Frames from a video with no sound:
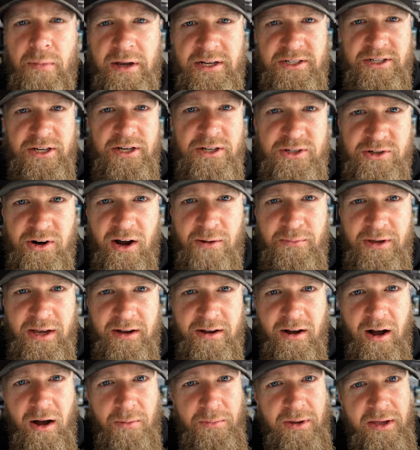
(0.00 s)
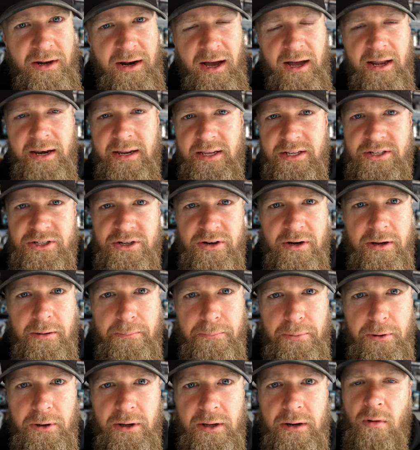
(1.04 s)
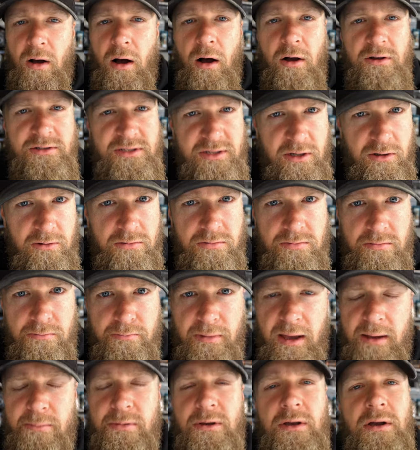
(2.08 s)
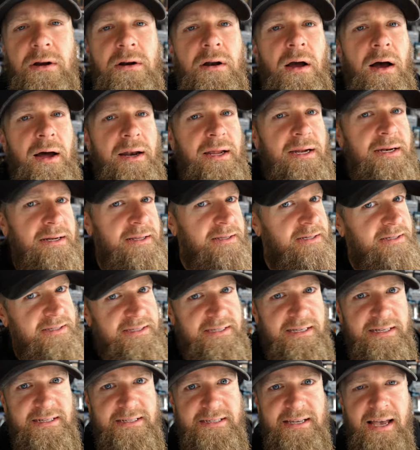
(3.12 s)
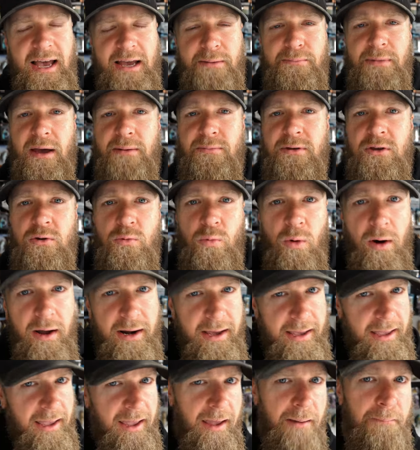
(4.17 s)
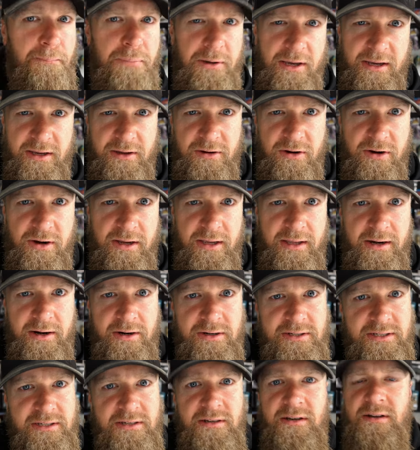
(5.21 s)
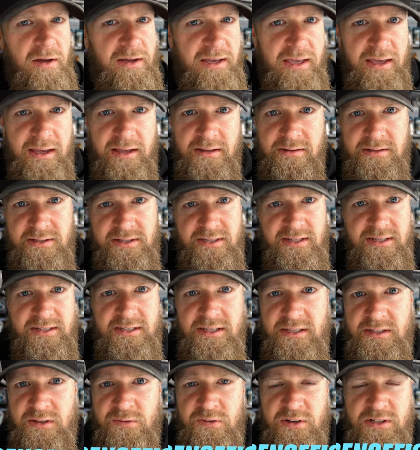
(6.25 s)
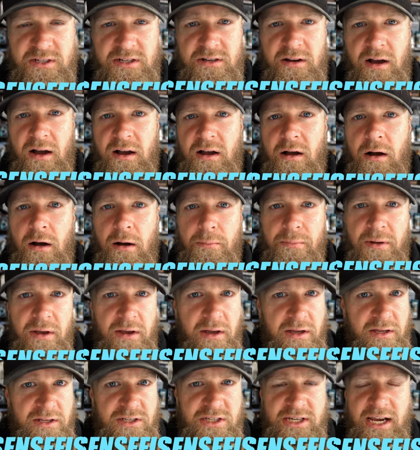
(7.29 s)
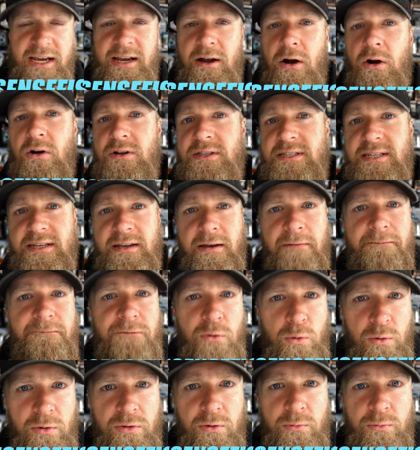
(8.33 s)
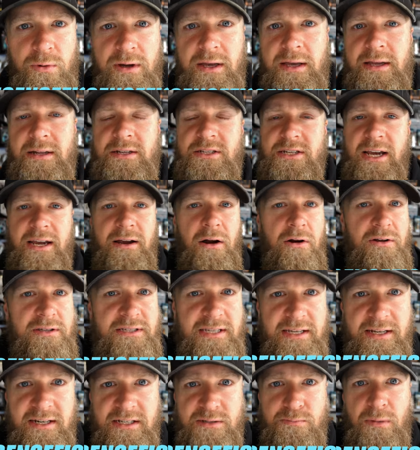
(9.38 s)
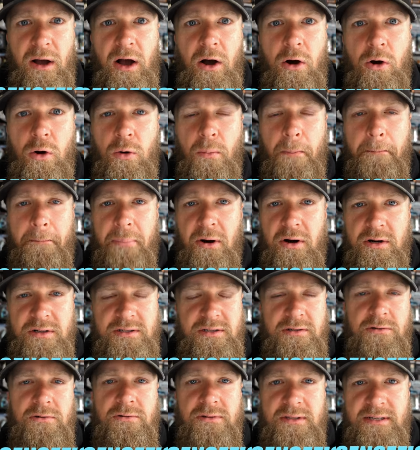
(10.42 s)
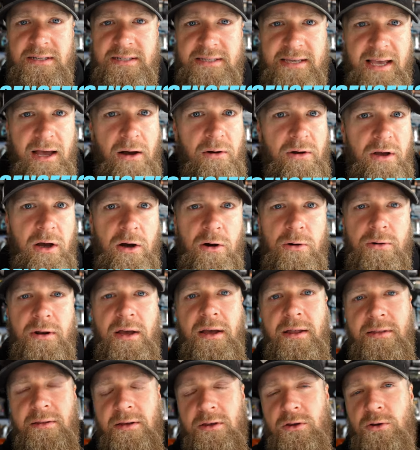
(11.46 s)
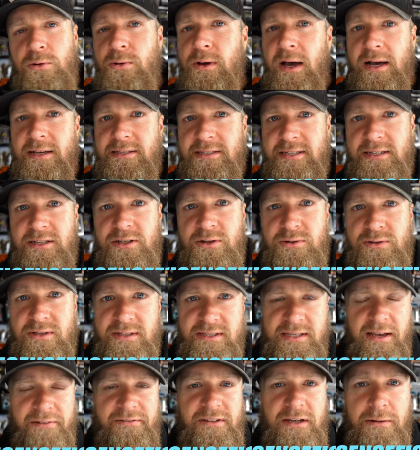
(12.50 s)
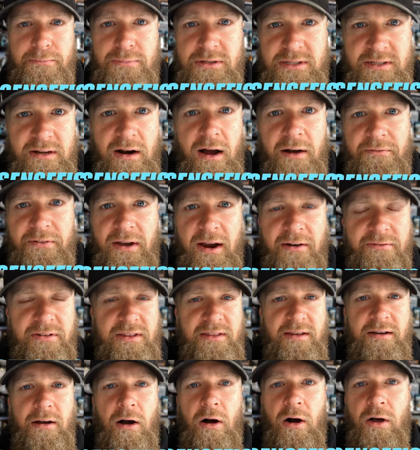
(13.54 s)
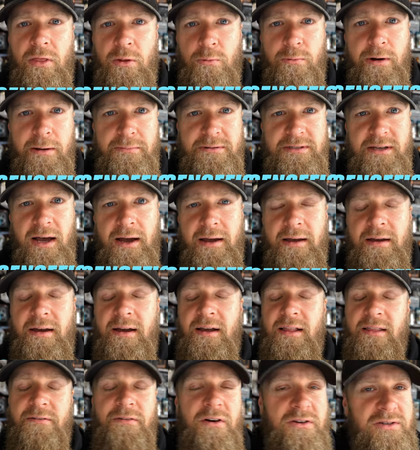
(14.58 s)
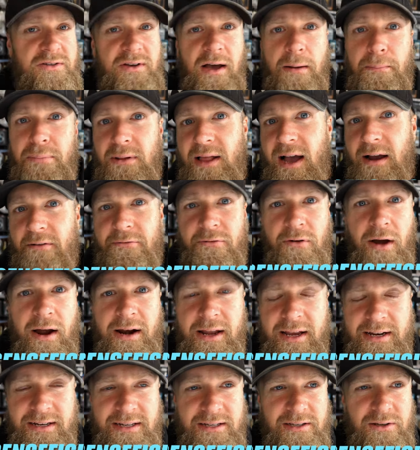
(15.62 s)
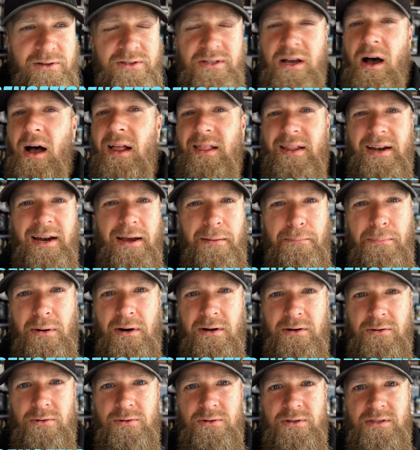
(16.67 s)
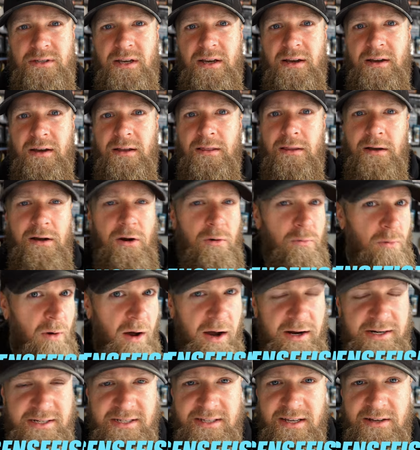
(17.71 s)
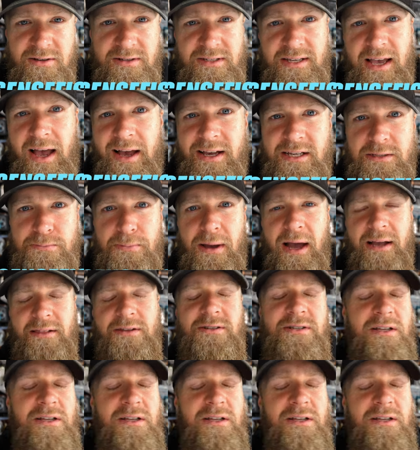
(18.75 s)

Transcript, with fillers: Make sure you drop me a comment. I need your input. Also, maybe you're not into the six sack. Maybe you want to hand pick your heaters. Again, 6thsensefishing.com. JR10 for the win. JR10 is my own personal discount code that you guys can use to save 10% off everything on the website. They've also got Black Friday deals, holiday bundles, the garage sale sack is back.